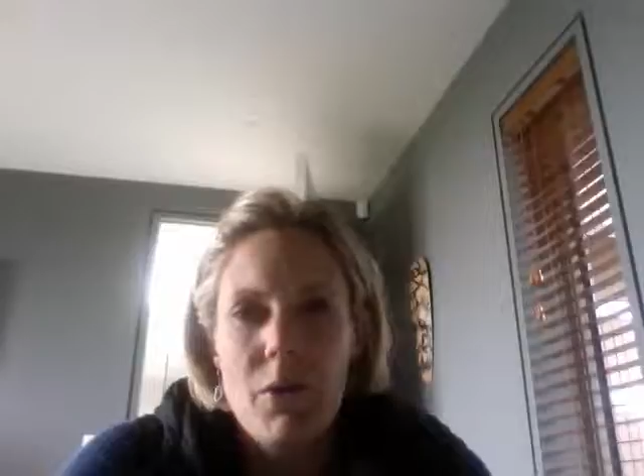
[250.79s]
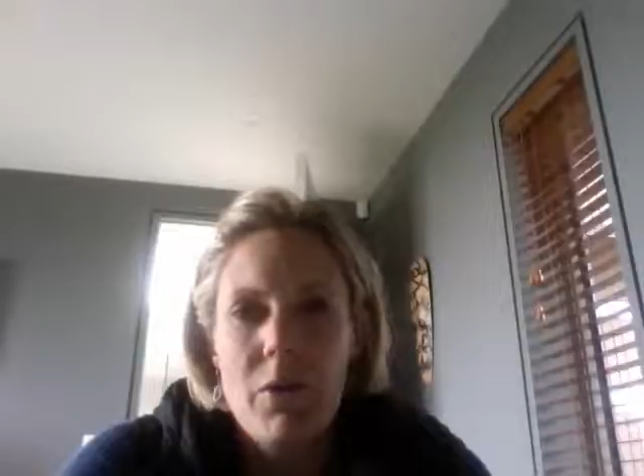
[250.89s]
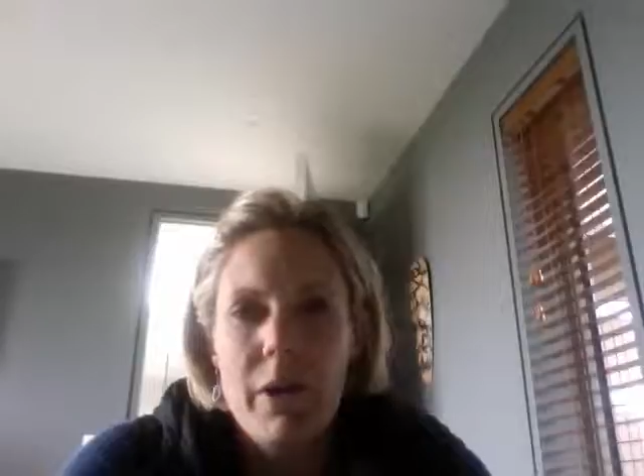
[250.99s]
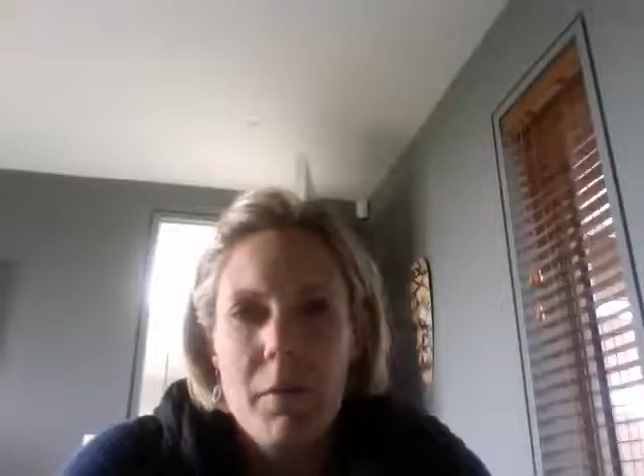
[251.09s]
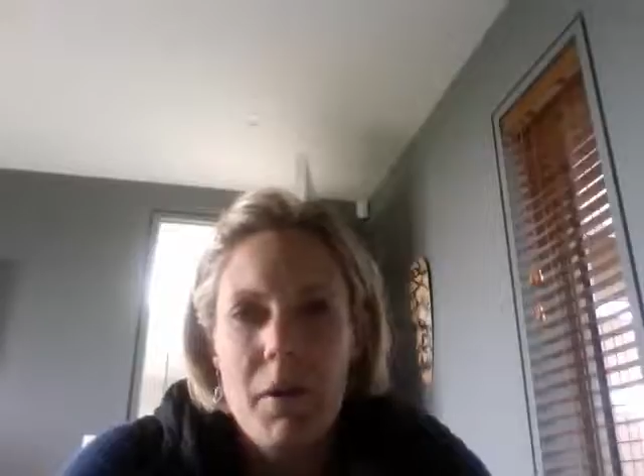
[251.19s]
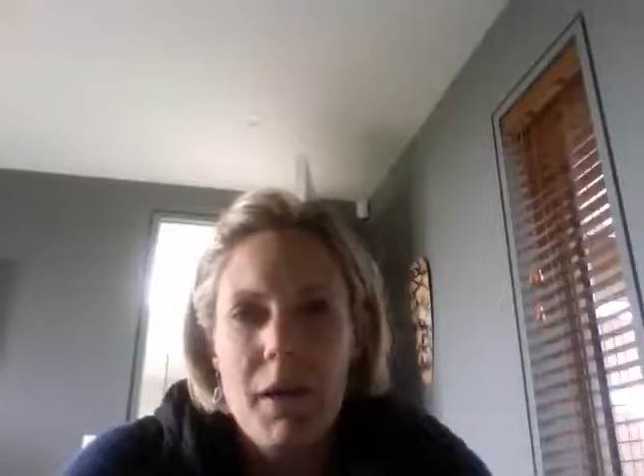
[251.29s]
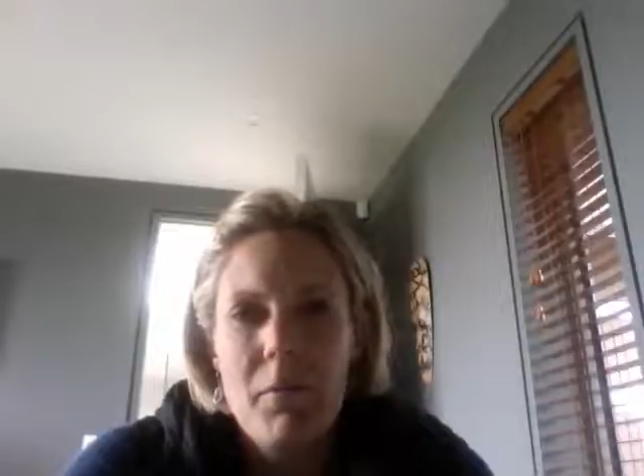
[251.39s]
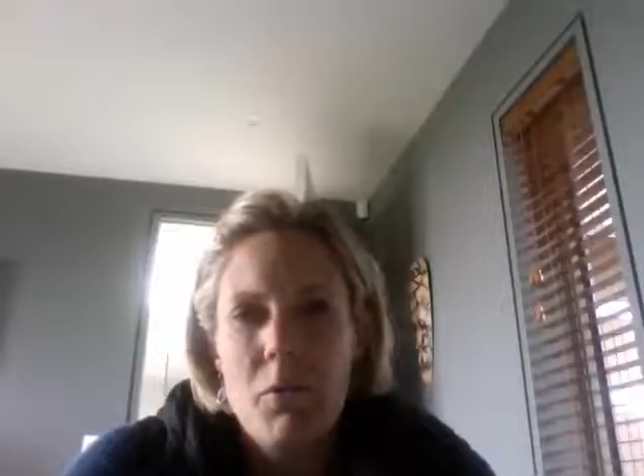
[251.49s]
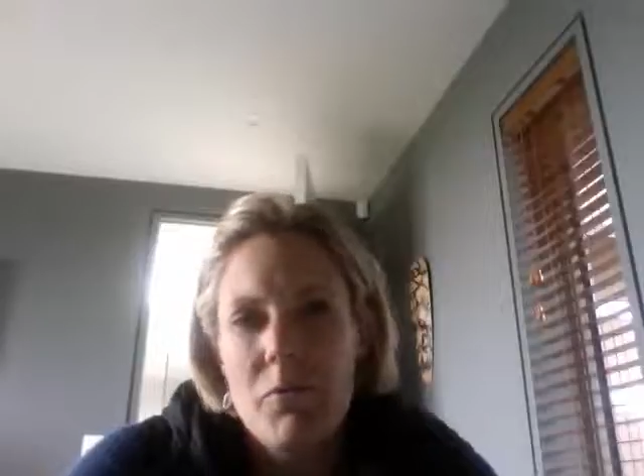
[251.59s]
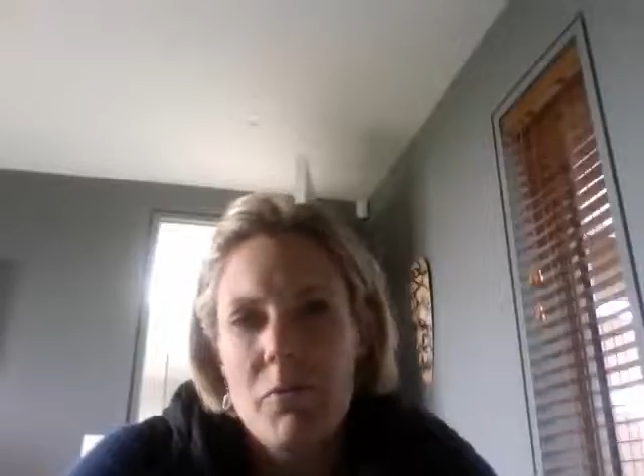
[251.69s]
learning
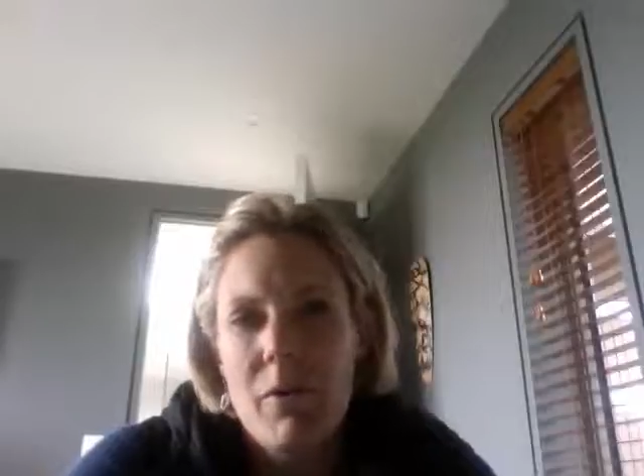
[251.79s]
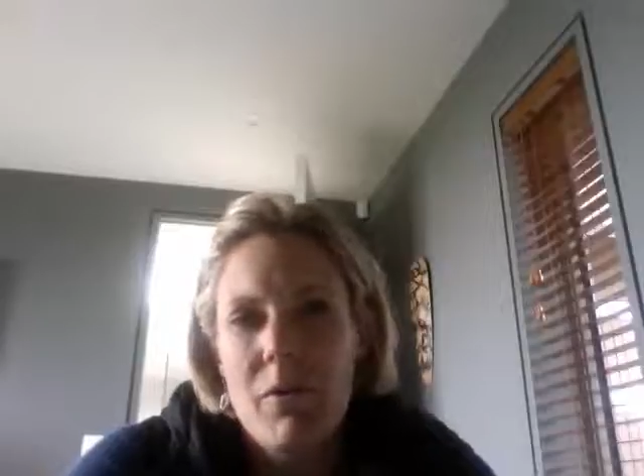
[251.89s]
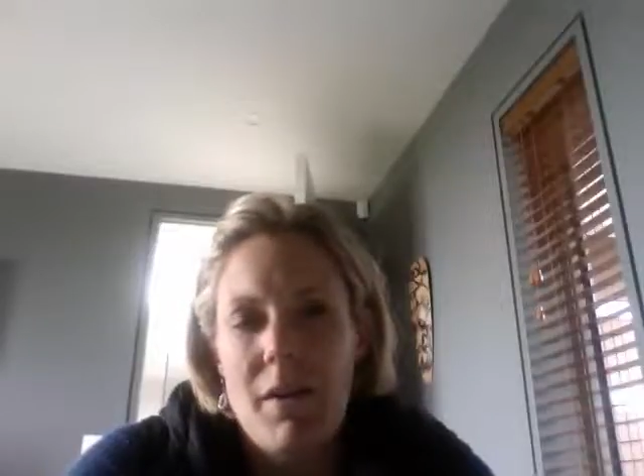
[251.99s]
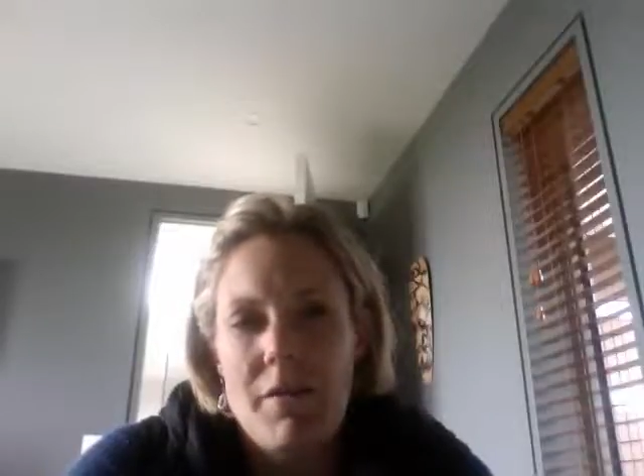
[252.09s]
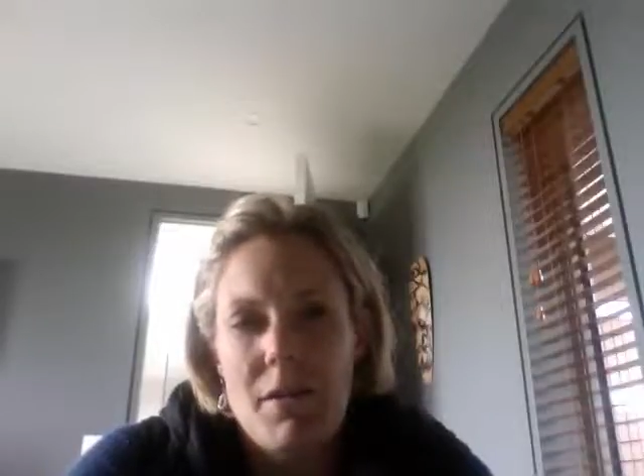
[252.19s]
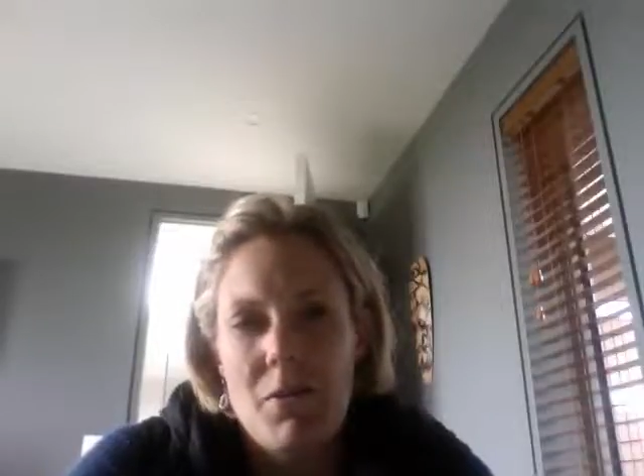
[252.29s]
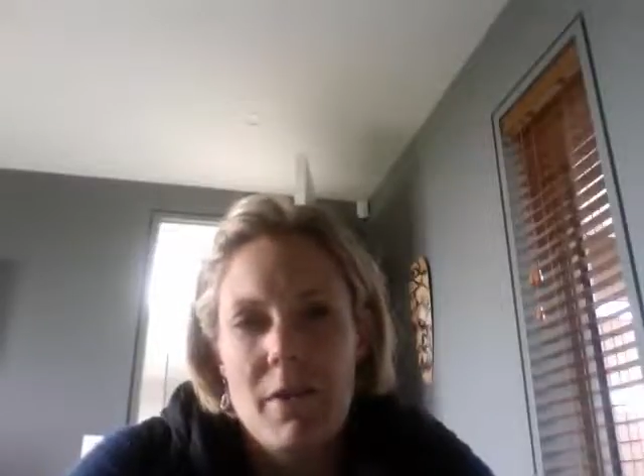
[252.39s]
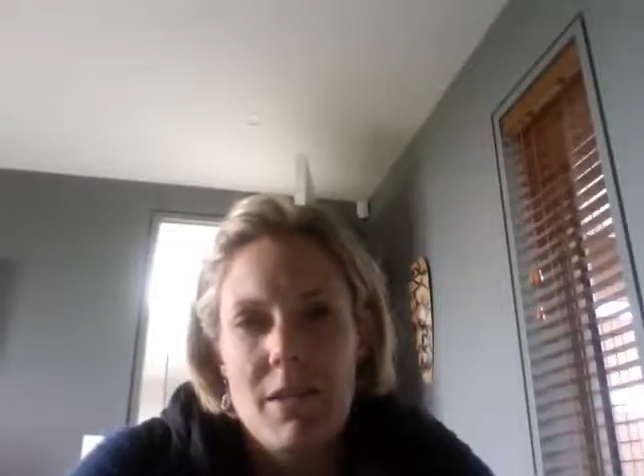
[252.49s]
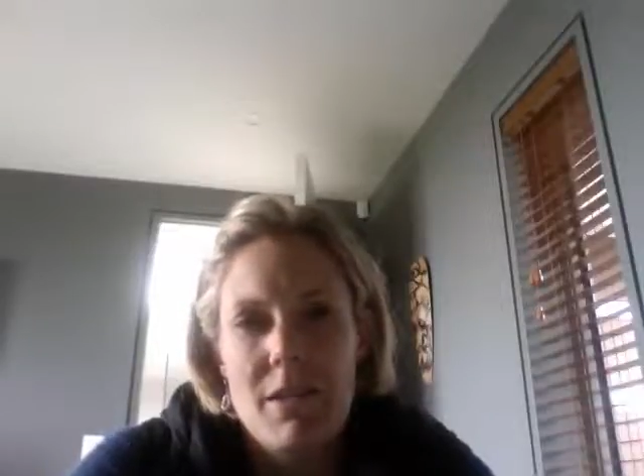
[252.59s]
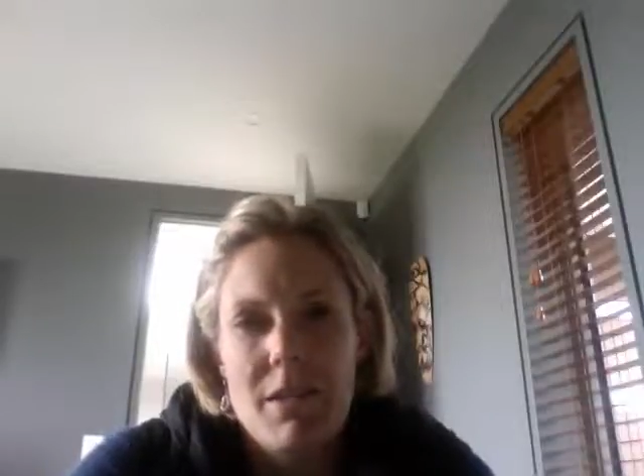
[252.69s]
applicable to real life
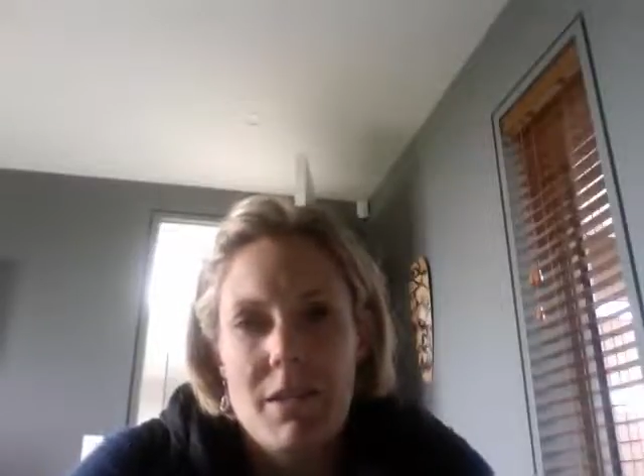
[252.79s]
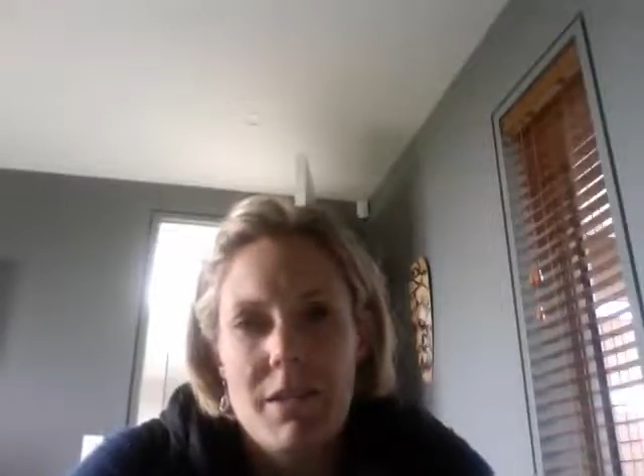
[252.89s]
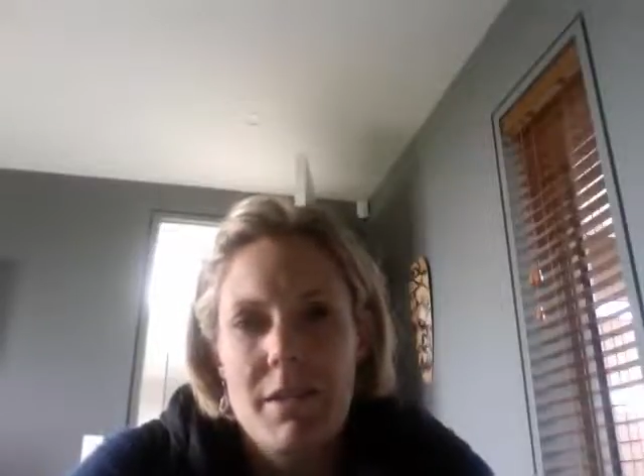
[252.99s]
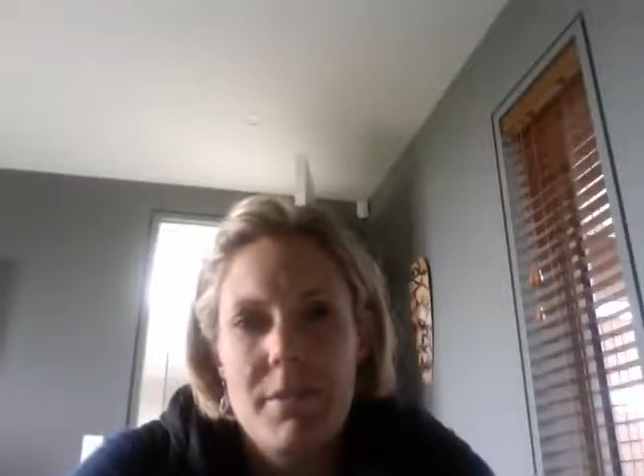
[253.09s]
situations.